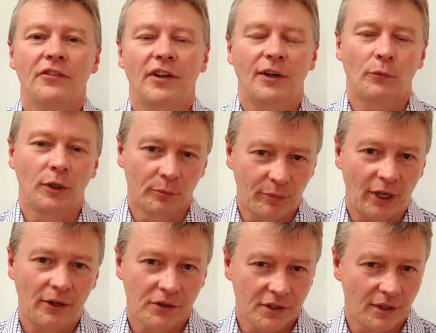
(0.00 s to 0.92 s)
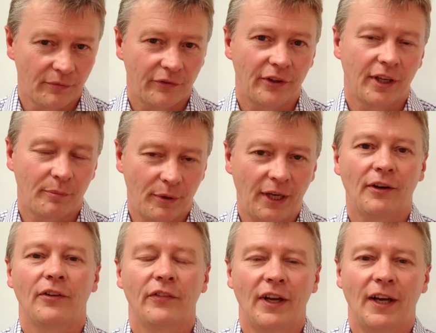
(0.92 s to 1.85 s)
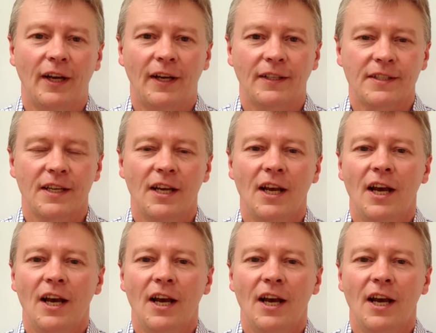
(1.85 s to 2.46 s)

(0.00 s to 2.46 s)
then I will post something about that.